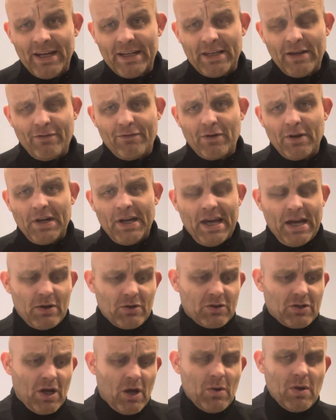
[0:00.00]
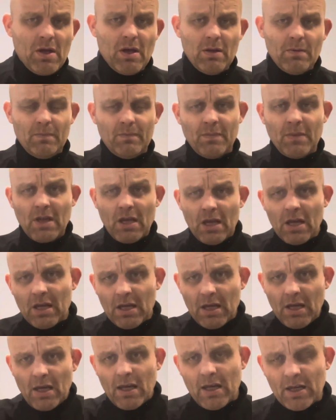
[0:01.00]
different now, so
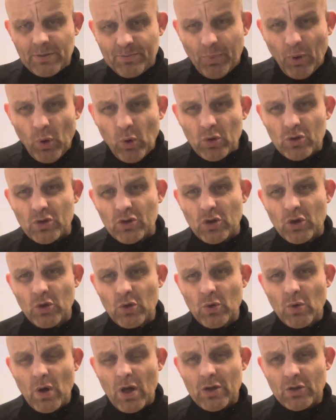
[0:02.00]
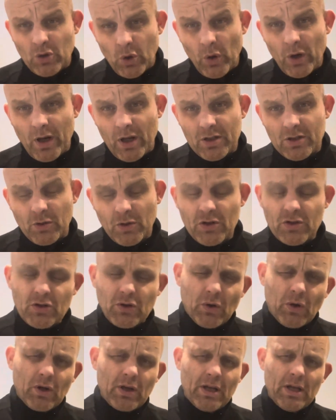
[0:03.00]
he's bought 2 toilets to
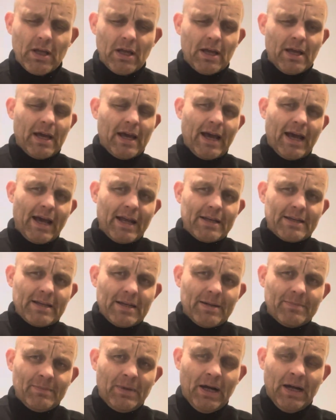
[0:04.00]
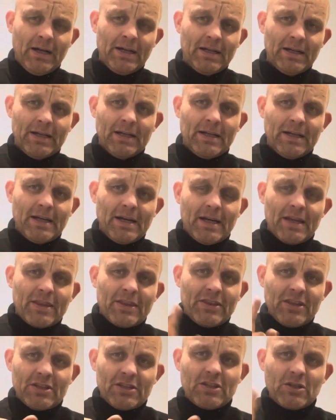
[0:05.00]
install, and
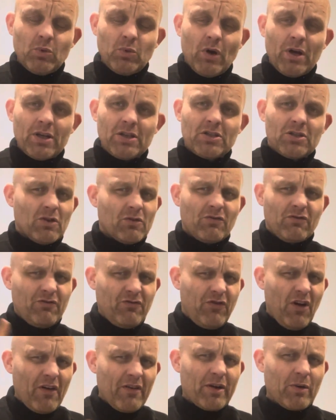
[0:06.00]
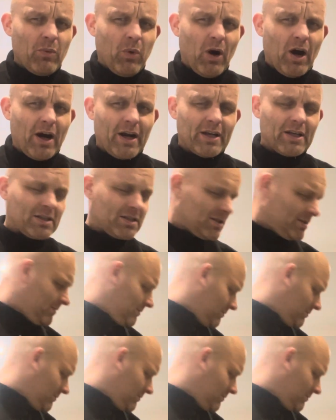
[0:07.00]
this is what he's done, very wise.